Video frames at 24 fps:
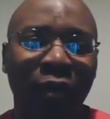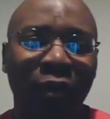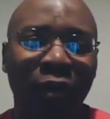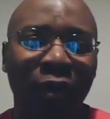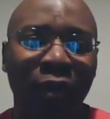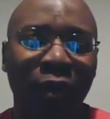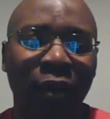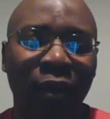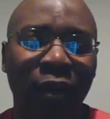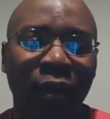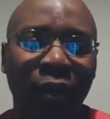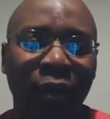
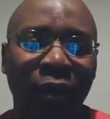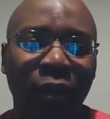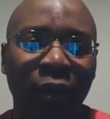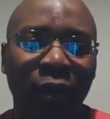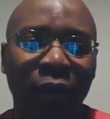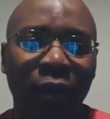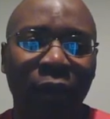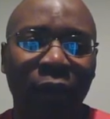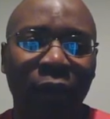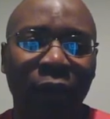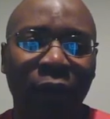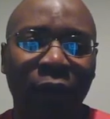
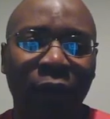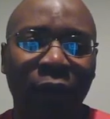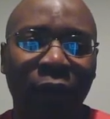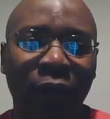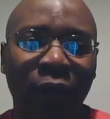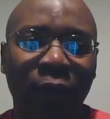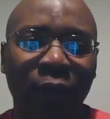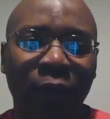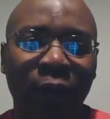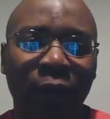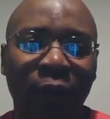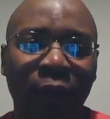
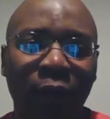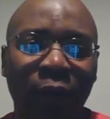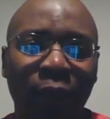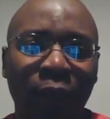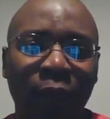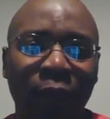[no speech]